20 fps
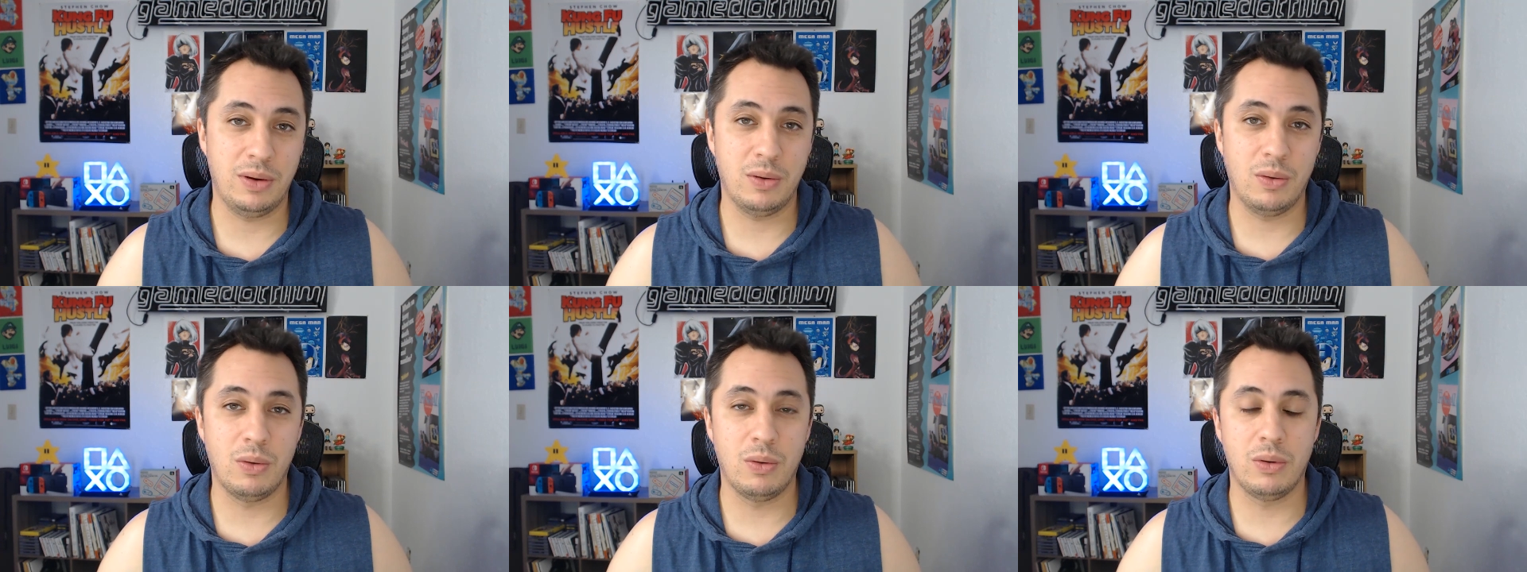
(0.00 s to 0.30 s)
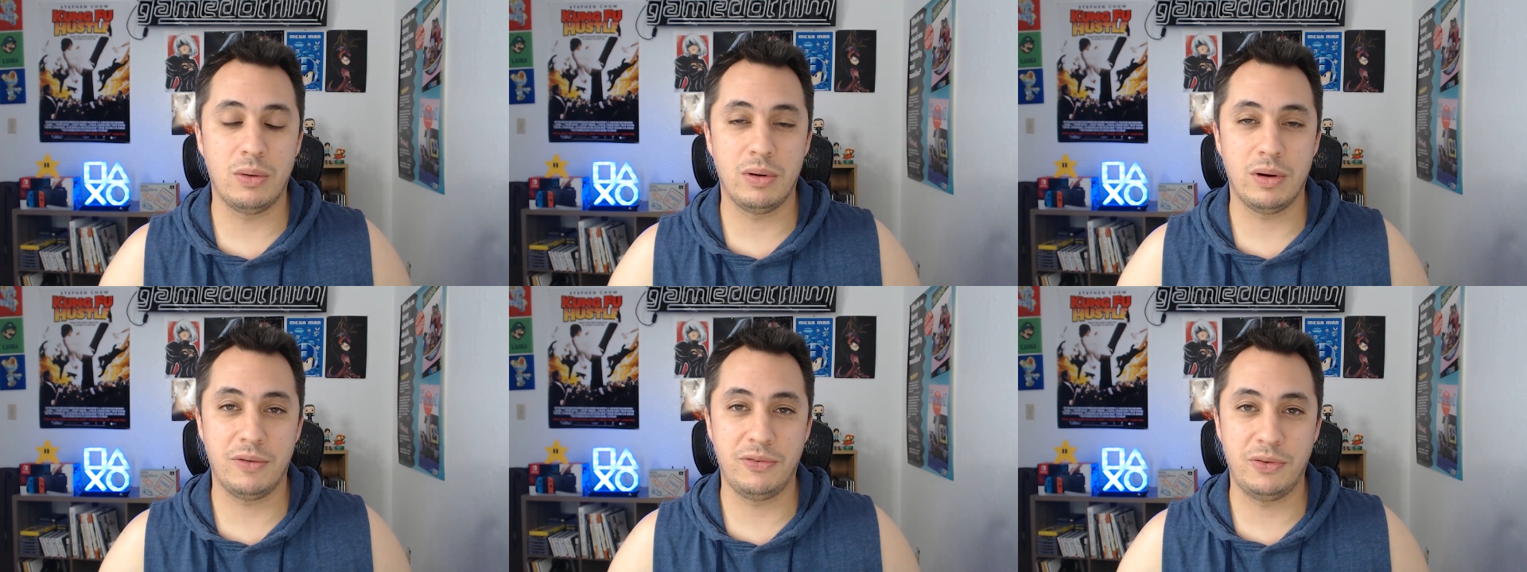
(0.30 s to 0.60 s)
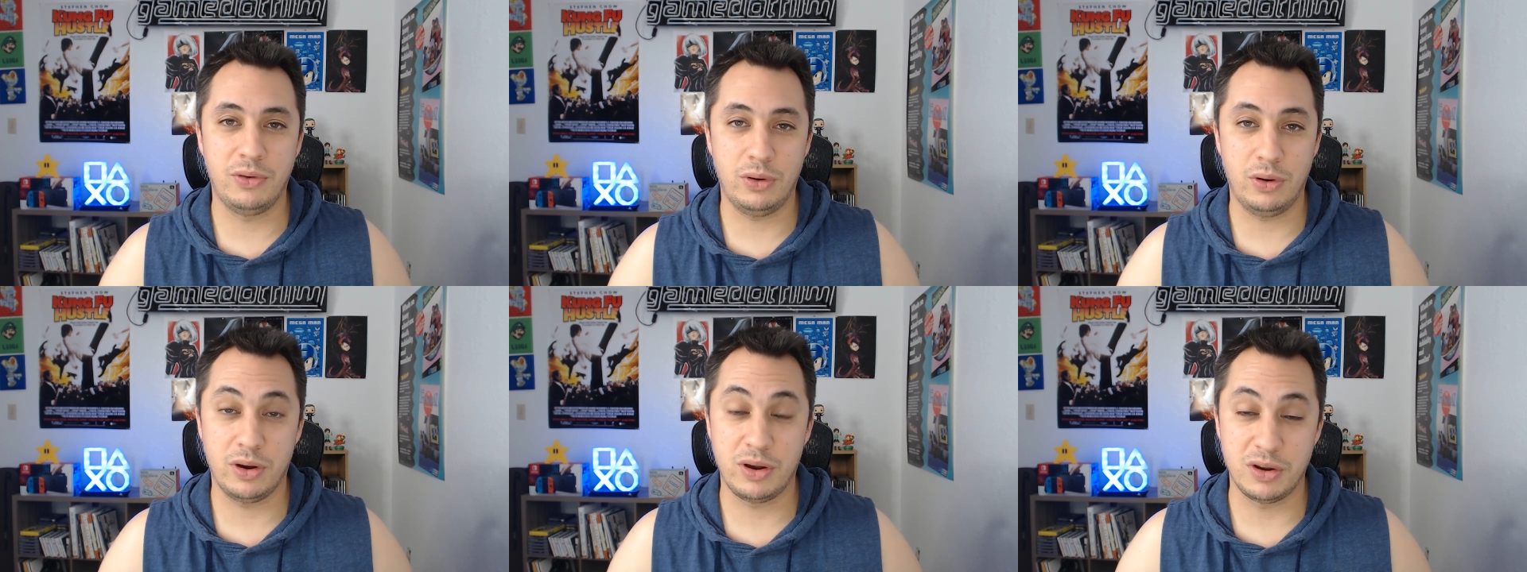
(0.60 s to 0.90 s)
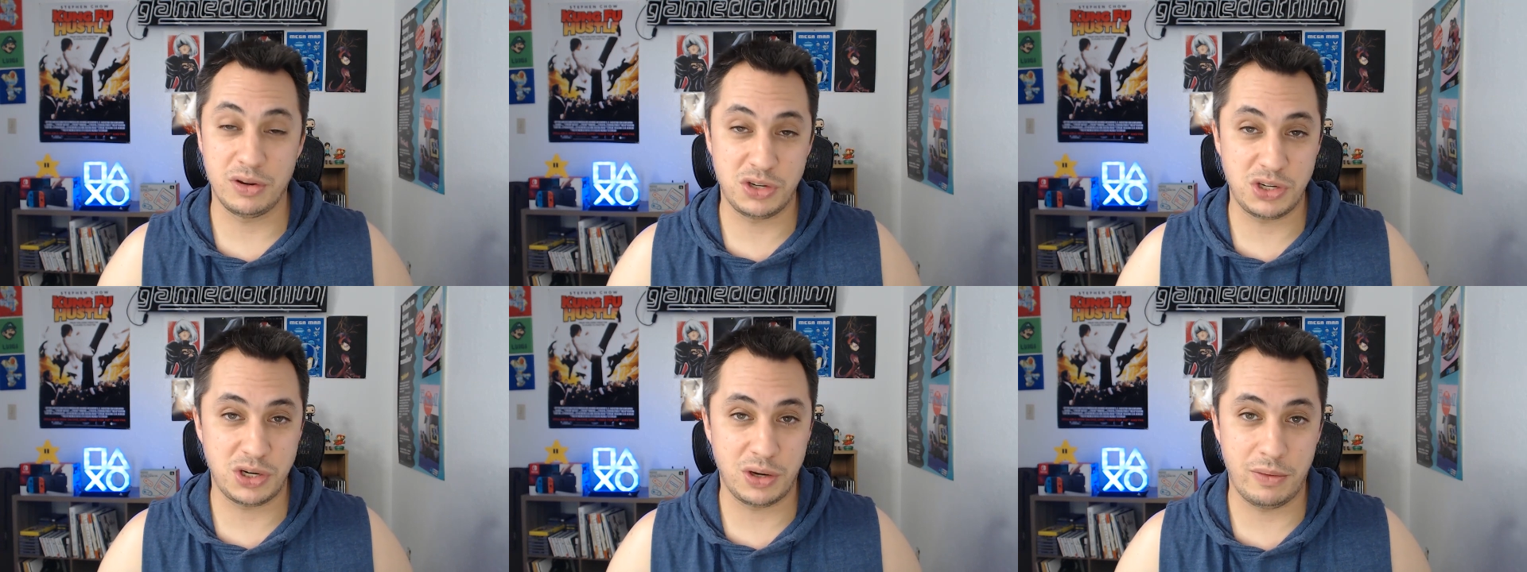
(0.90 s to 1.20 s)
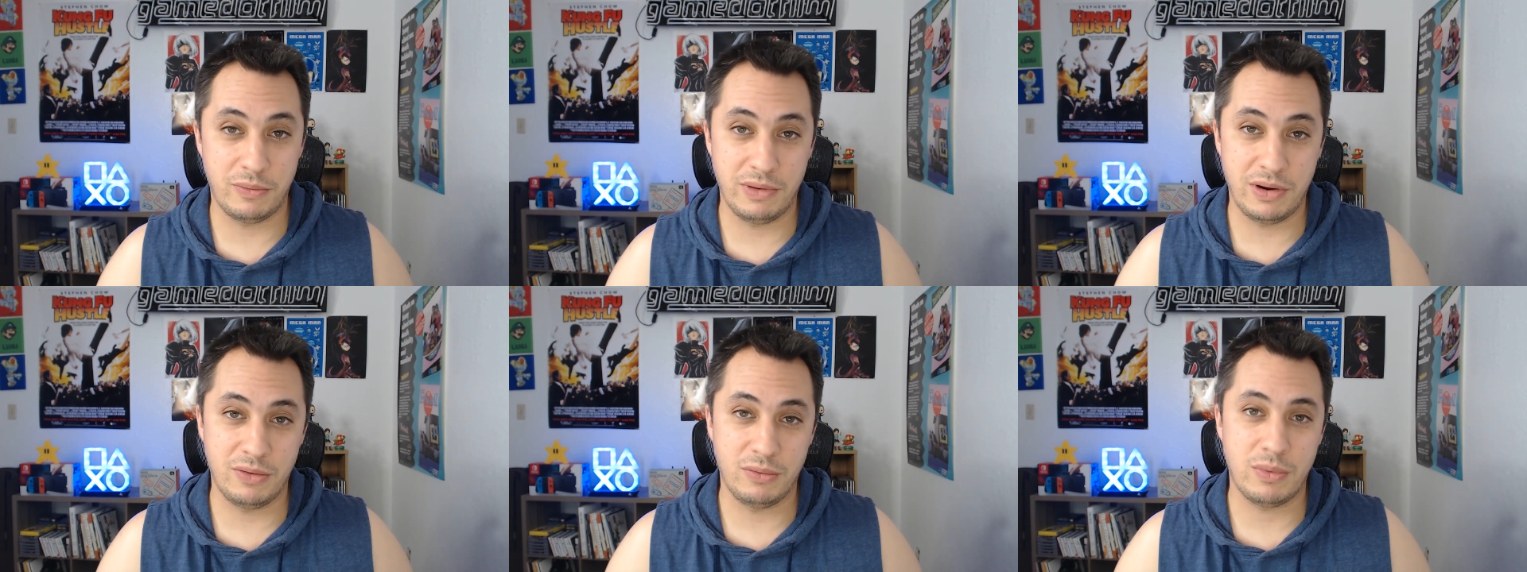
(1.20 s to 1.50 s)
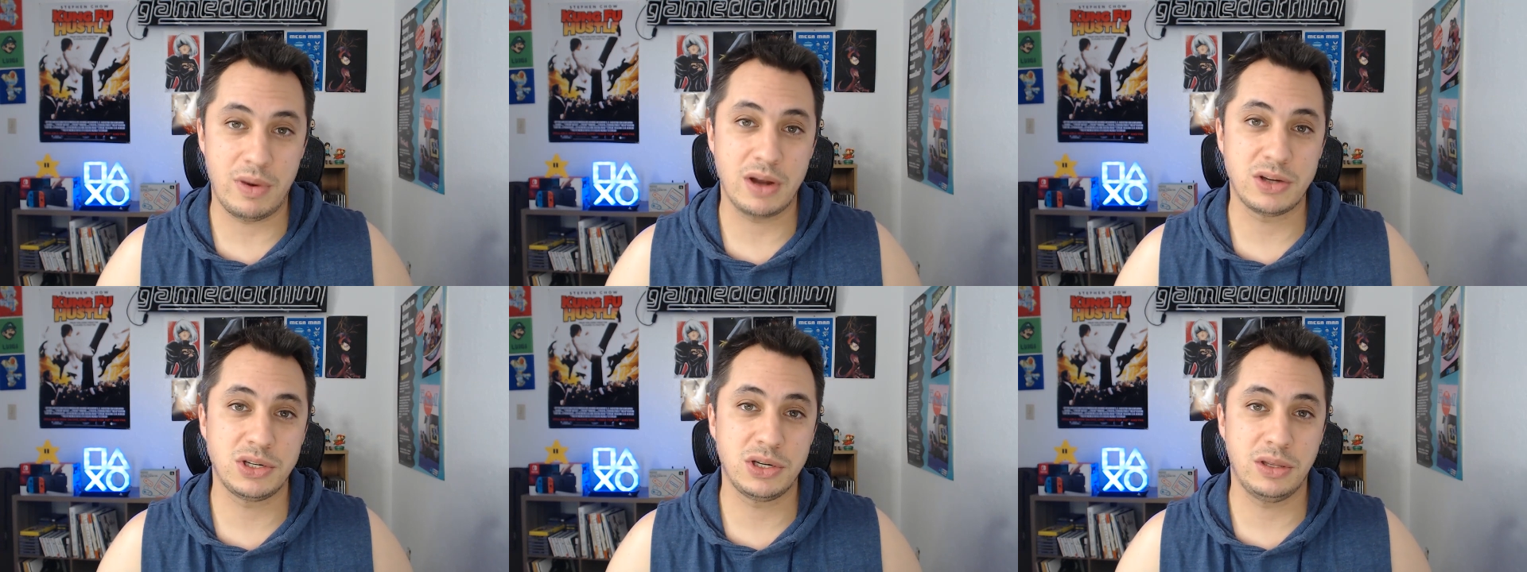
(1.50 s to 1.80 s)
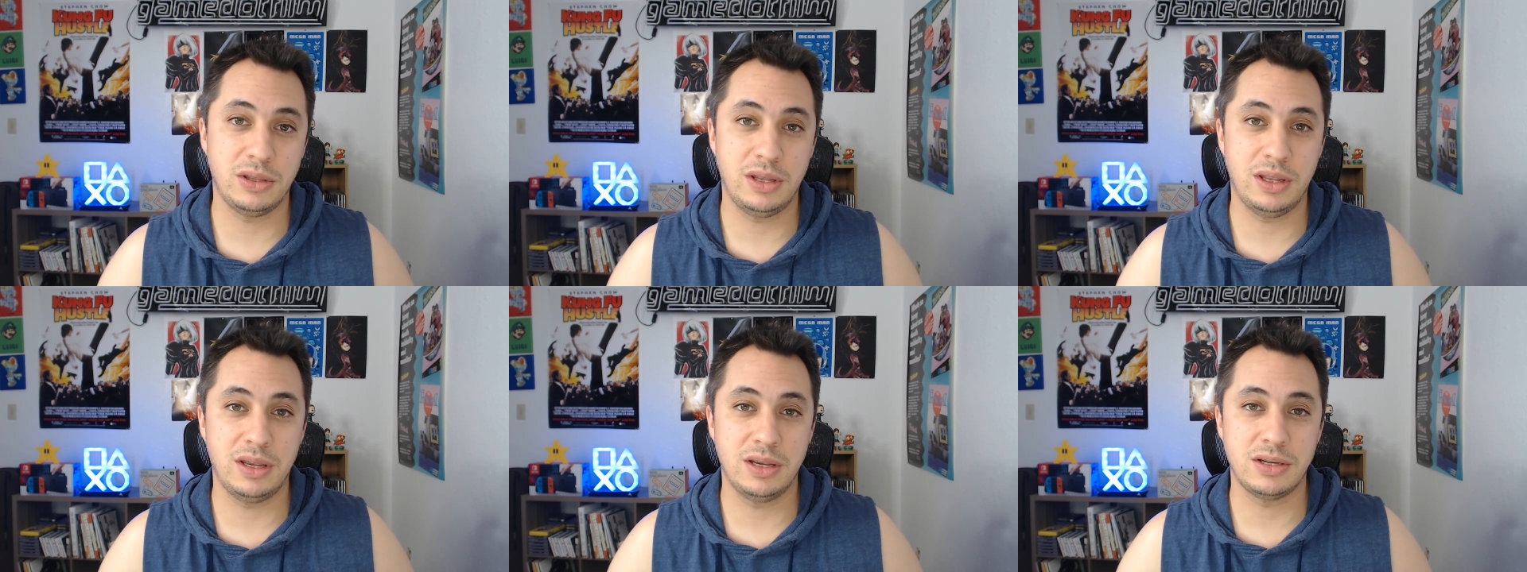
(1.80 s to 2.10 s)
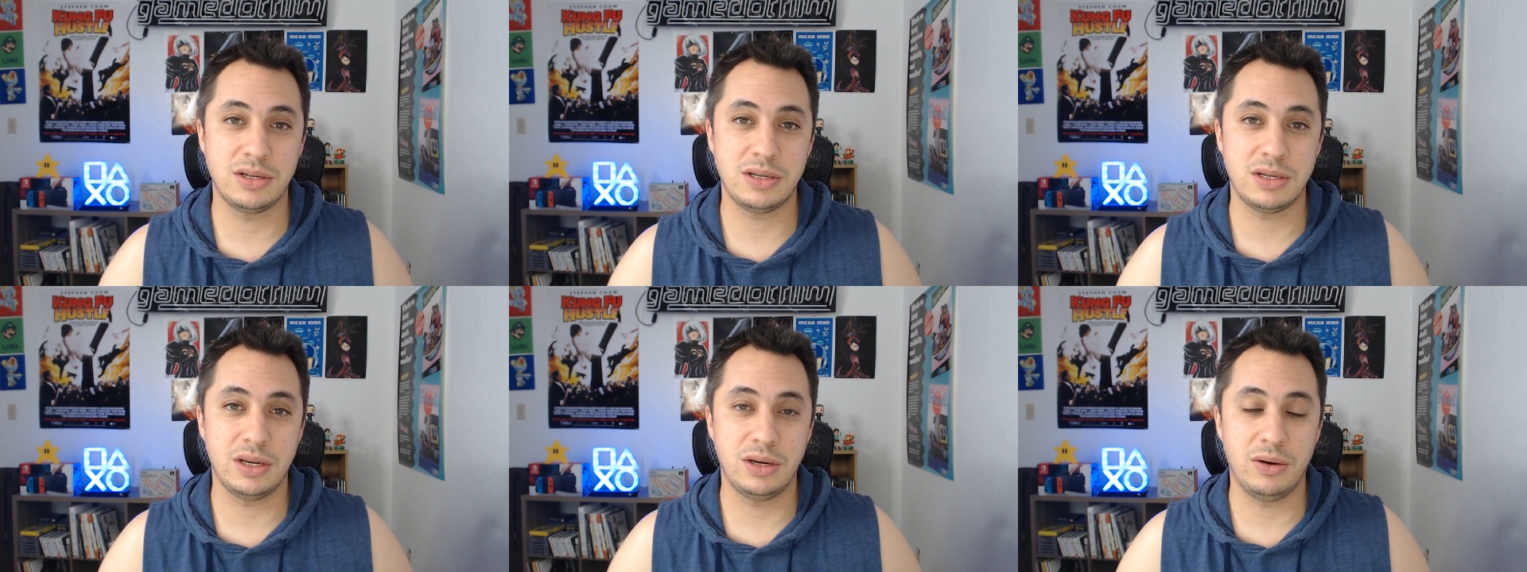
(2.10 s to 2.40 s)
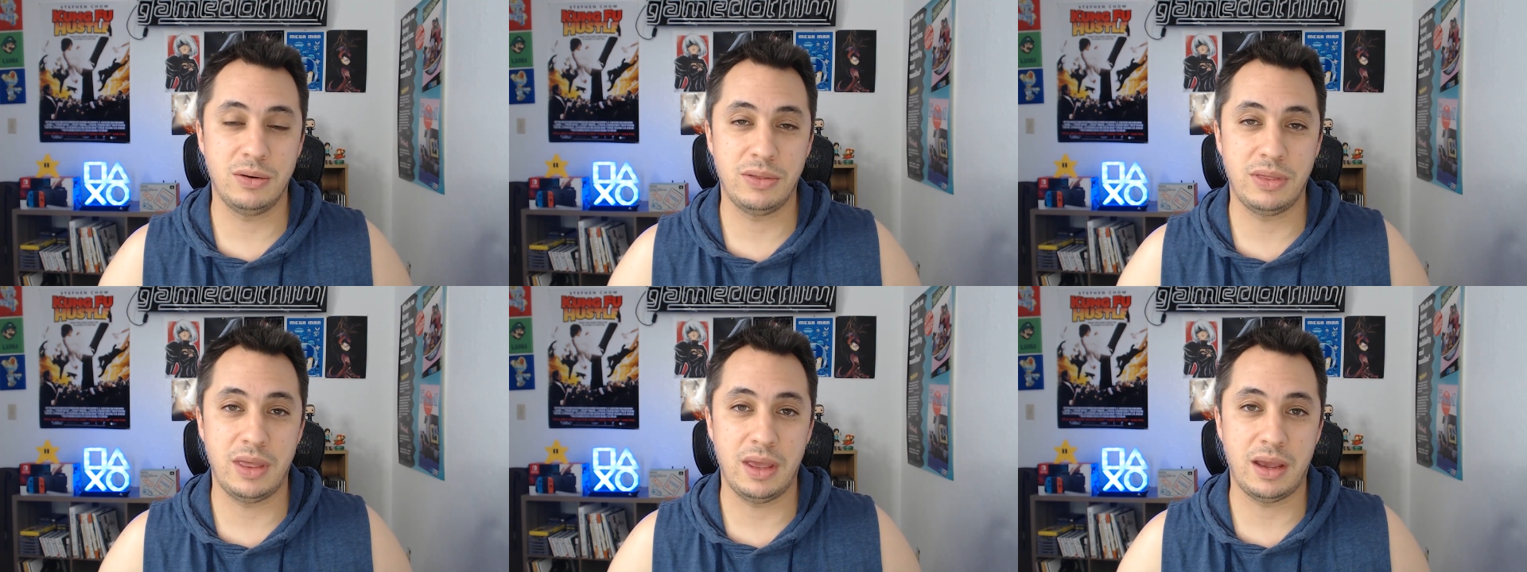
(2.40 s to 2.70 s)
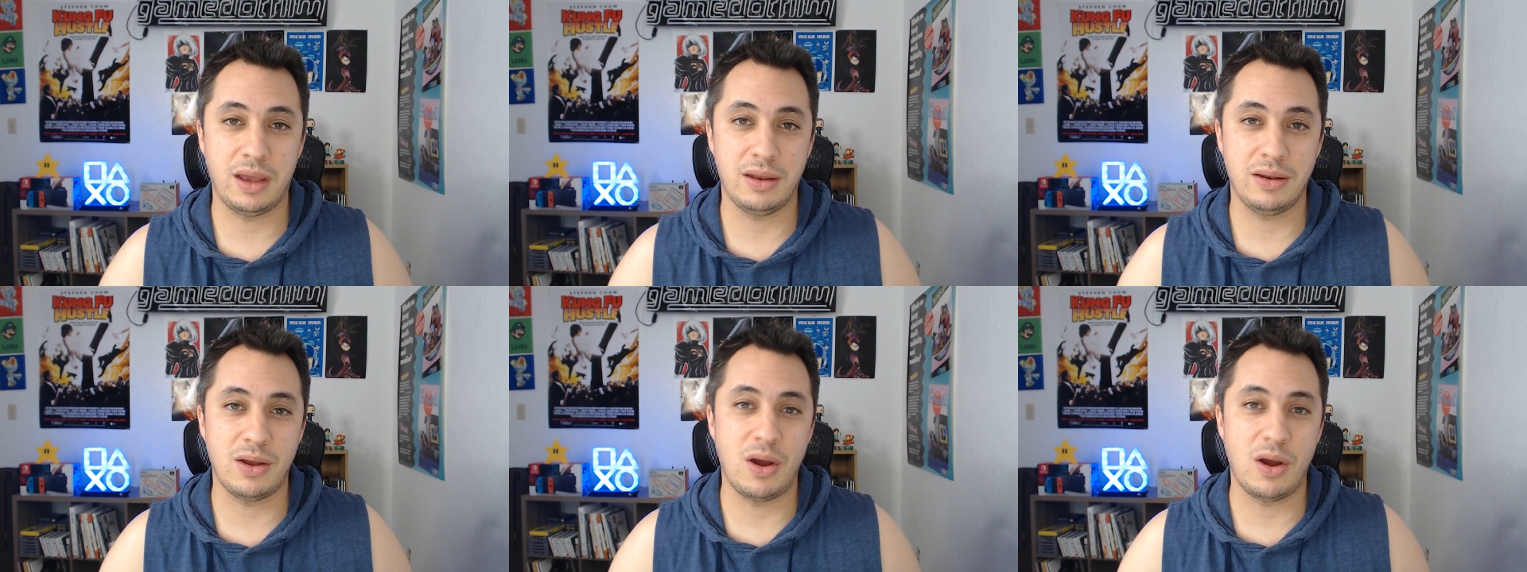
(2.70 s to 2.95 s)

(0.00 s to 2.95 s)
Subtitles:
or if you're a conservative watching this and you're thinking,